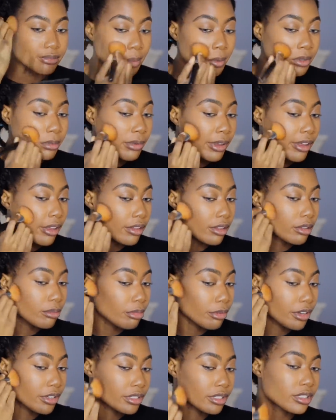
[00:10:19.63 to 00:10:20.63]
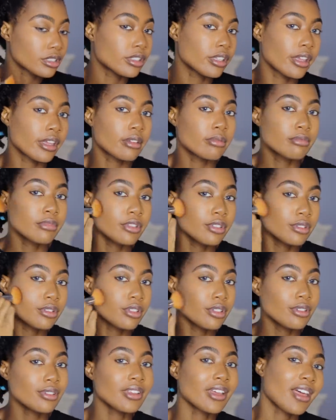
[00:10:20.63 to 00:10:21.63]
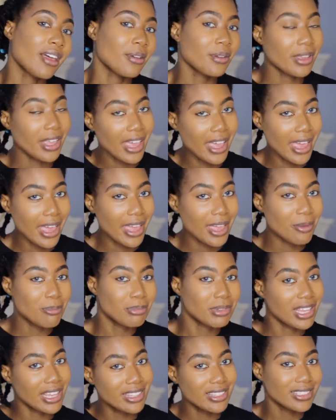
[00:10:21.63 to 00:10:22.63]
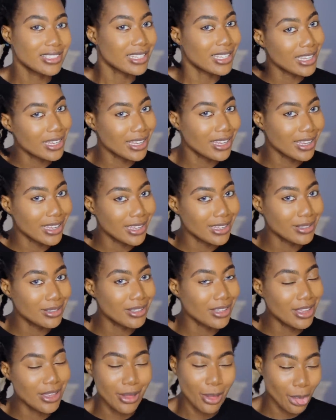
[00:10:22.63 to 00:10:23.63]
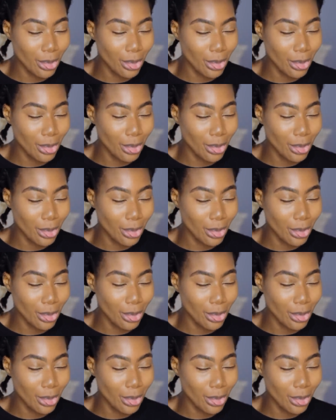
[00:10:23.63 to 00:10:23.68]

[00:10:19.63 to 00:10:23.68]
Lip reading: With my other brush, it's like, okay, blended.